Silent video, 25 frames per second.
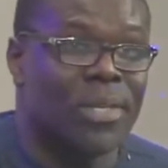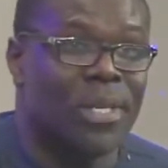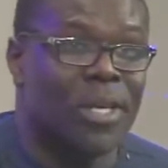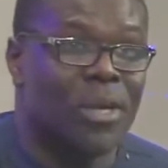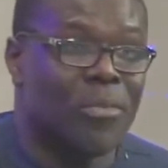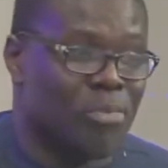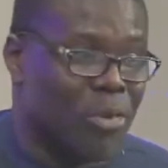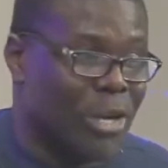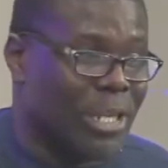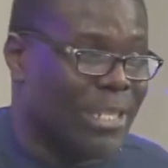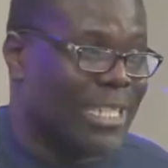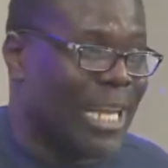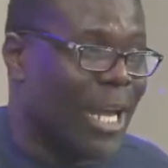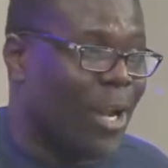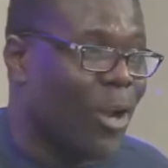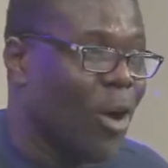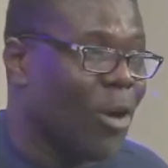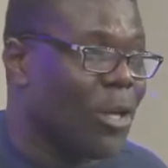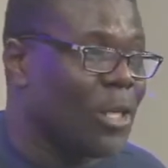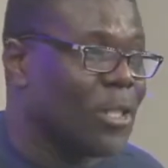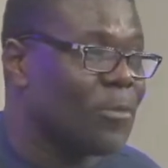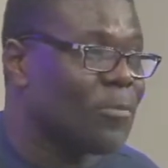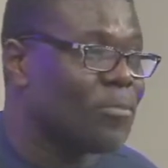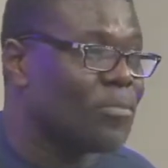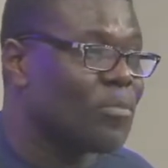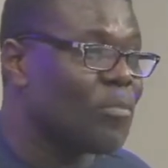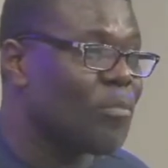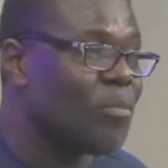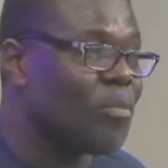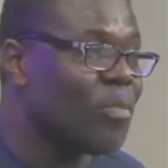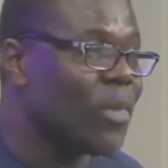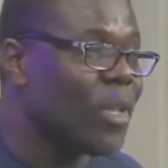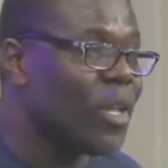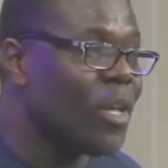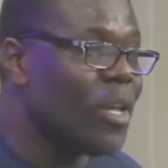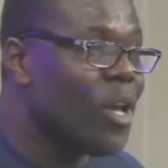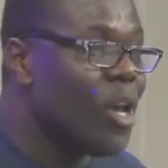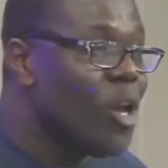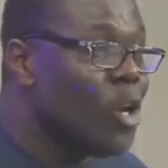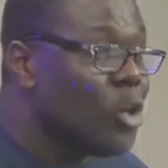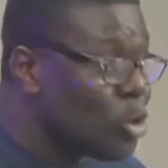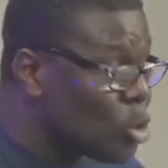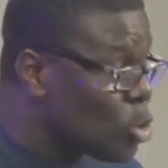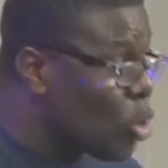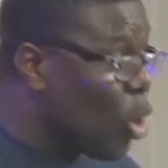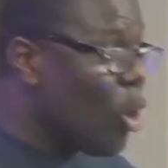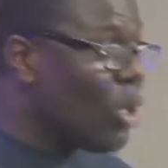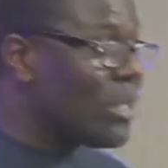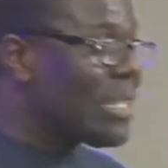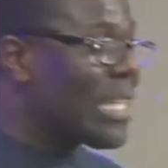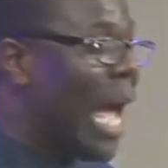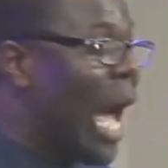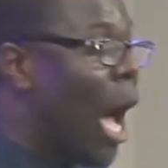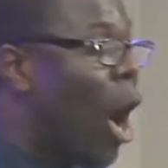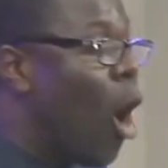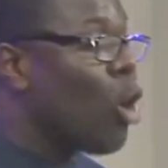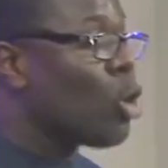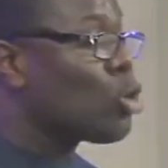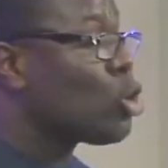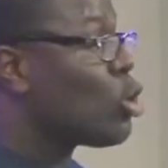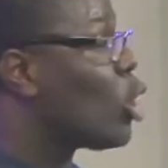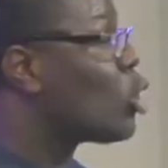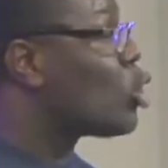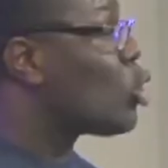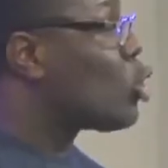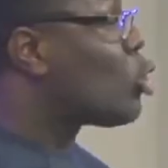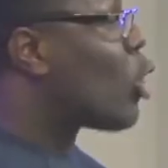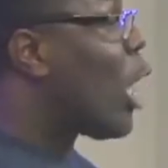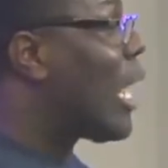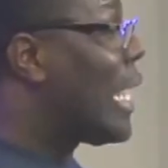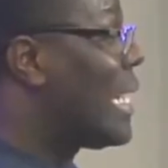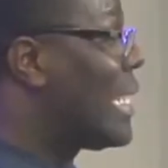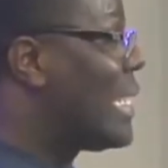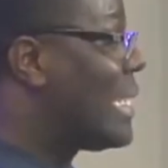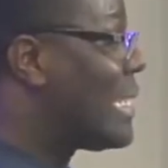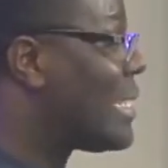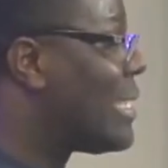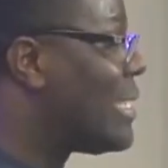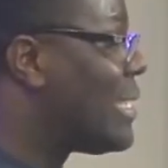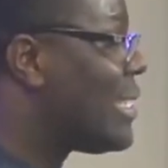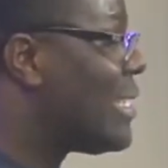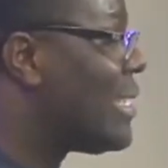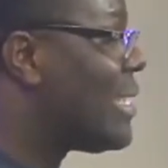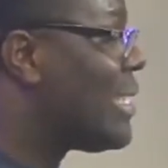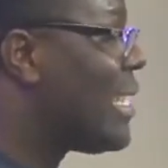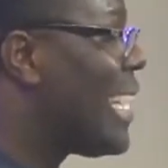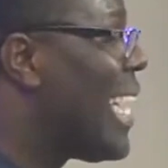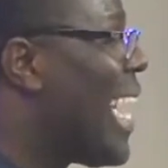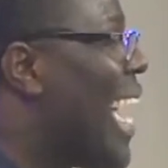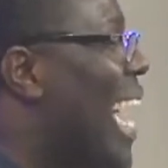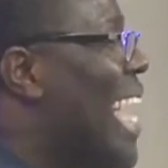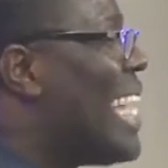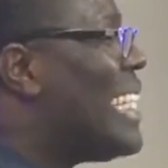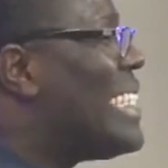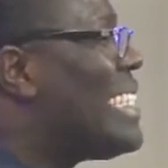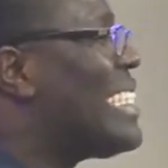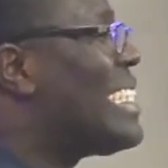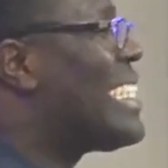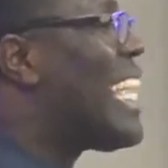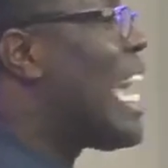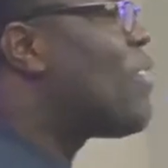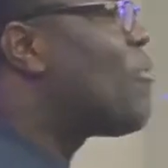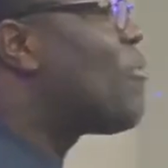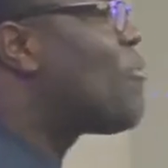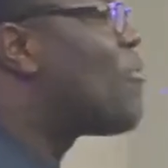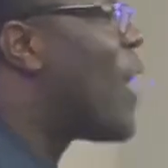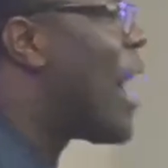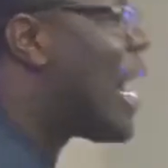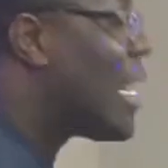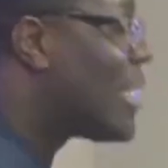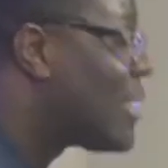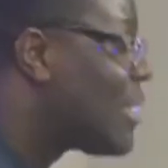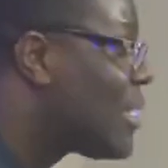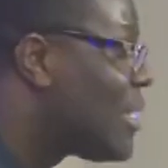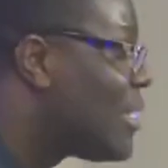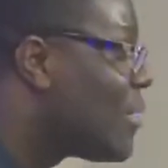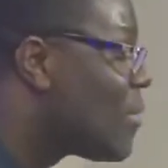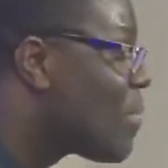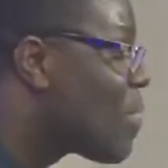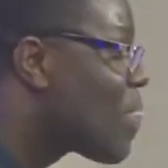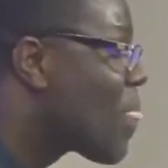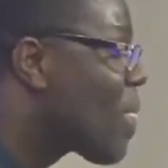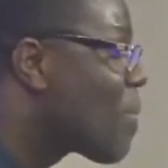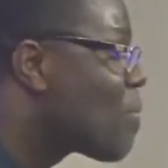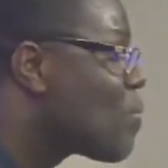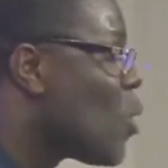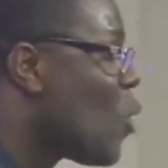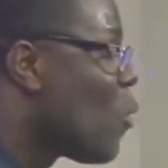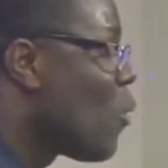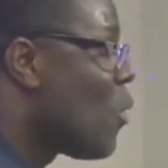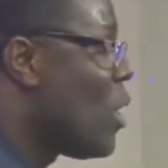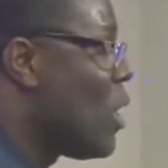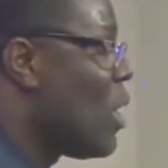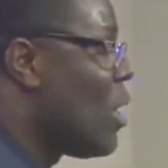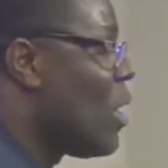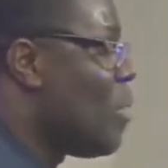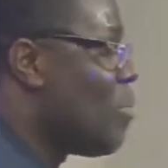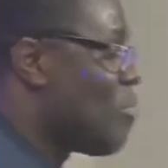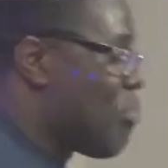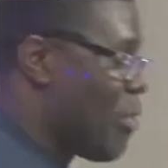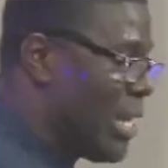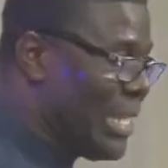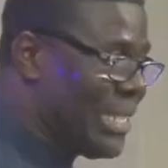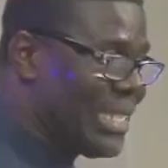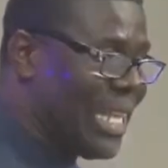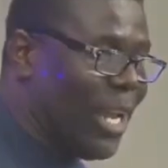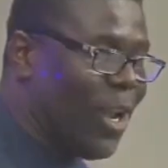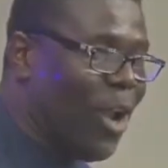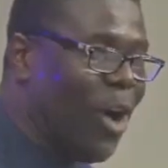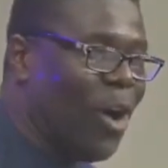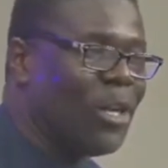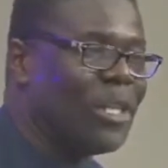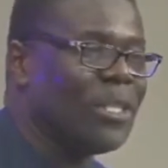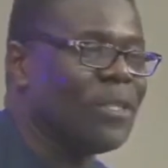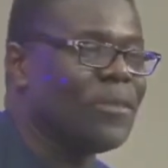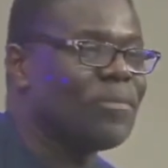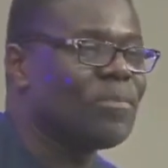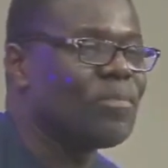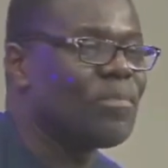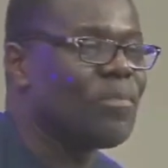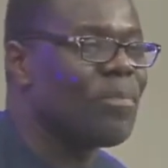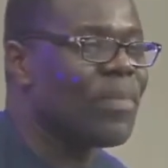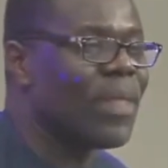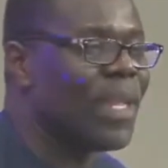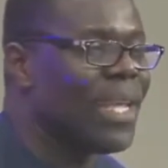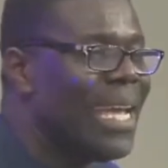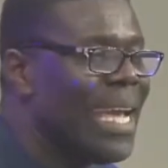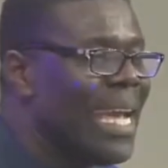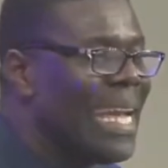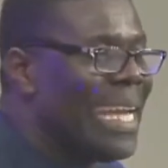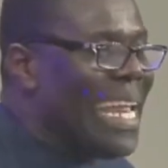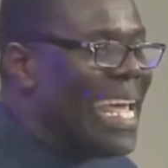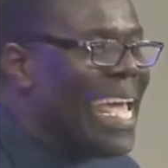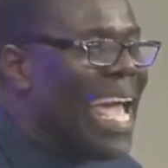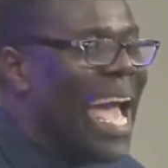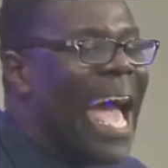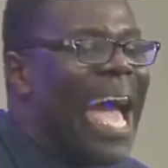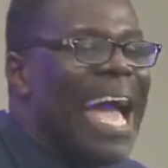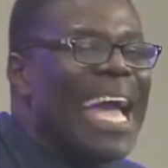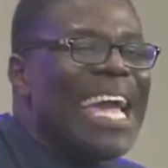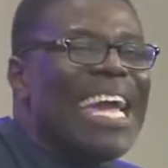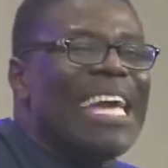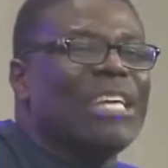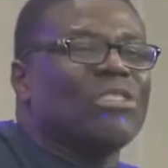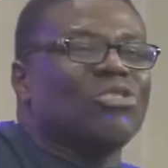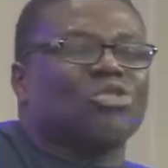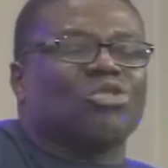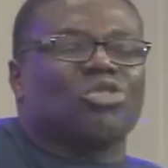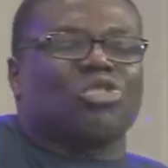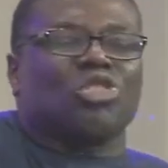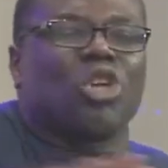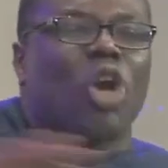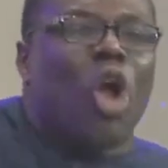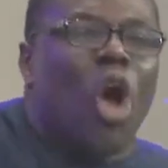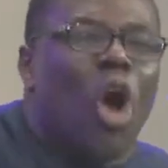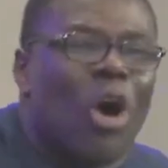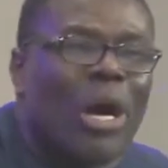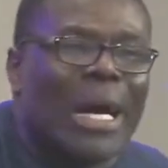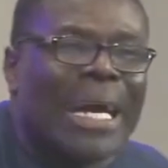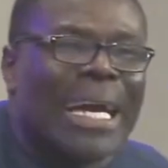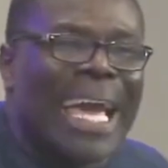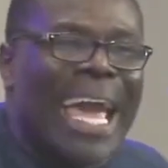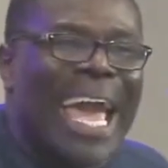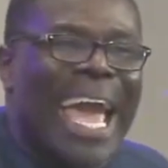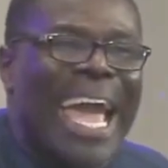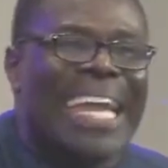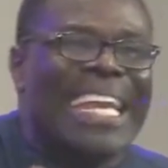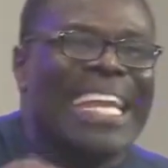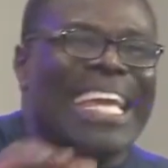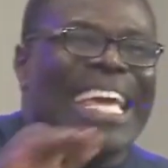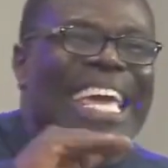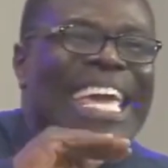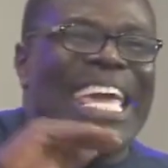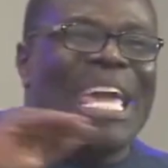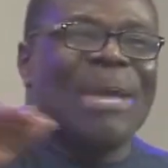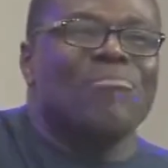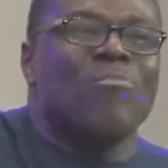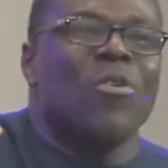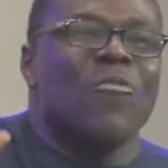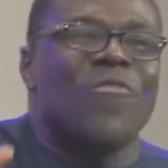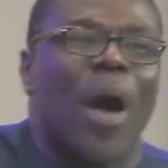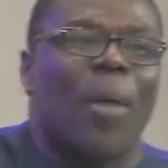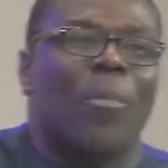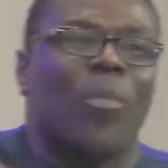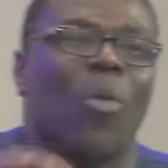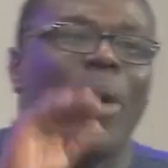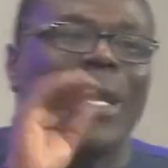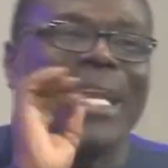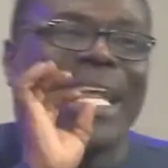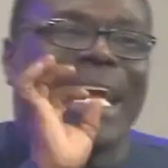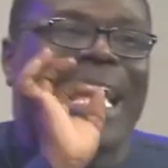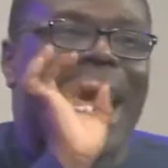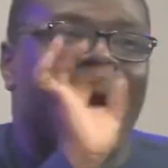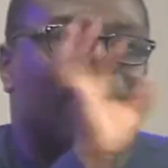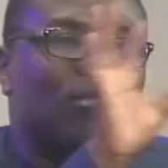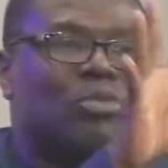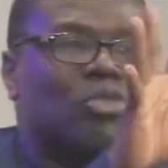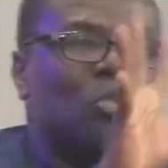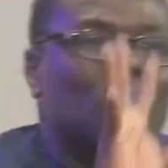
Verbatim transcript: Praise the Lord. Stones are also solid and steadfast. Praise the Lord. They are strong and immovable when it comes to